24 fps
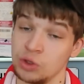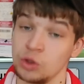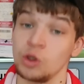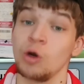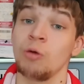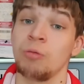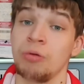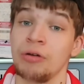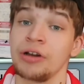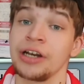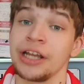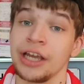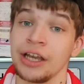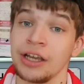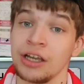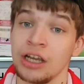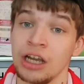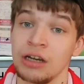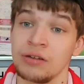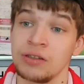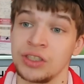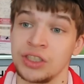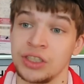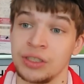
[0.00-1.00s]
was all pretty
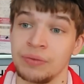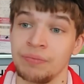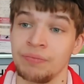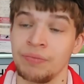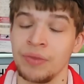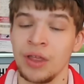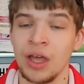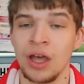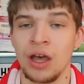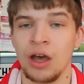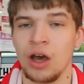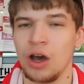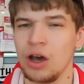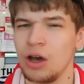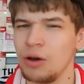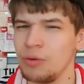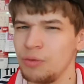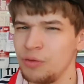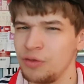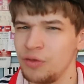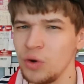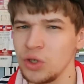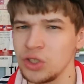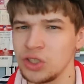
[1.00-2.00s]
encouraging.
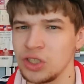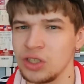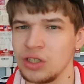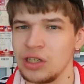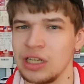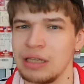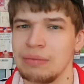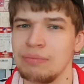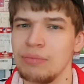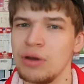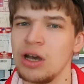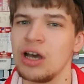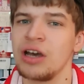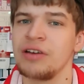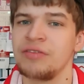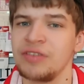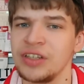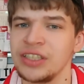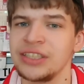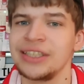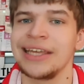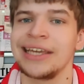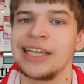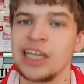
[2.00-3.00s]
Unfortunately,
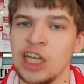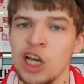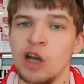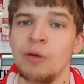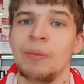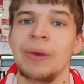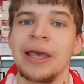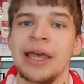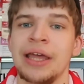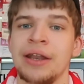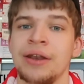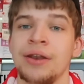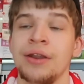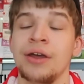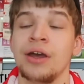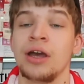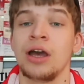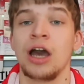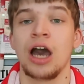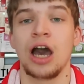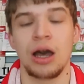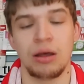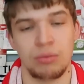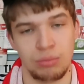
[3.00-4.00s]
Murphy did come in
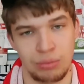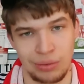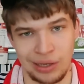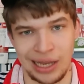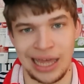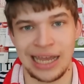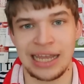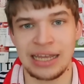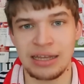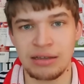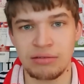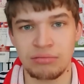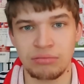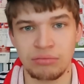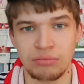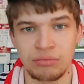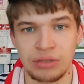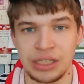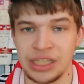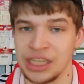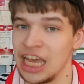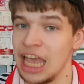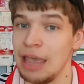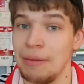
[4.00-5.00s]
late.
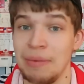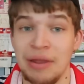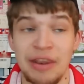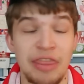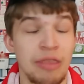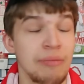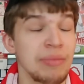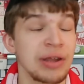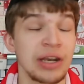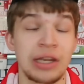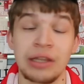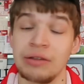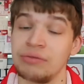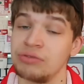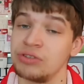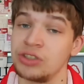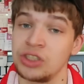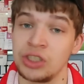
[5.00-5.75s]
He came in the middle of